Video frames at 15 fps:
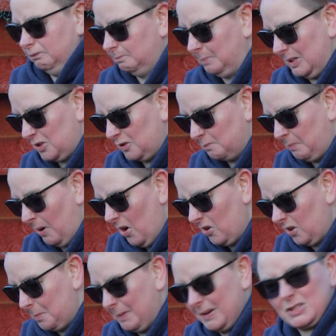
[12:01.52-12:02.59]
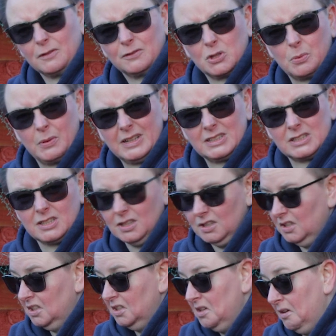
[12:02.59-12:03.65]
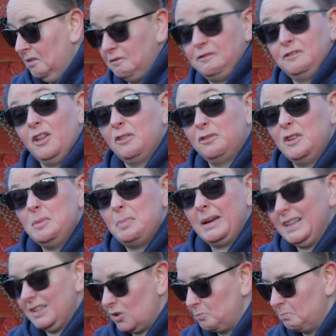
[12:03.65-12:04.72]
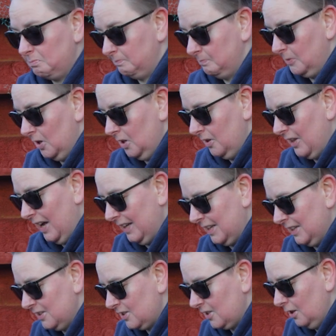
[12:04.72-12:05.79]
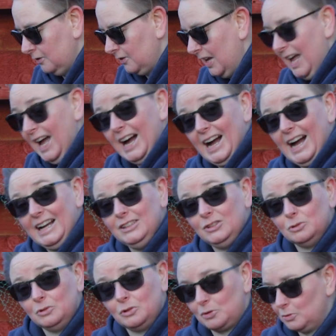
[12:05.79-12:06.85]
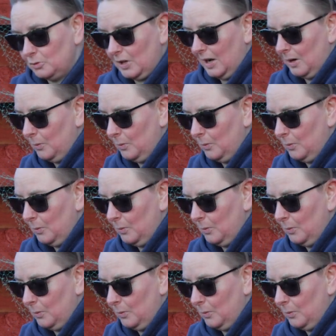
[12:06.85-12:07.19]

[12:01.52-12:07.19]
bits of bark, bits of twigs, fluffy bits, you know, that kind of stuff. I don't throw that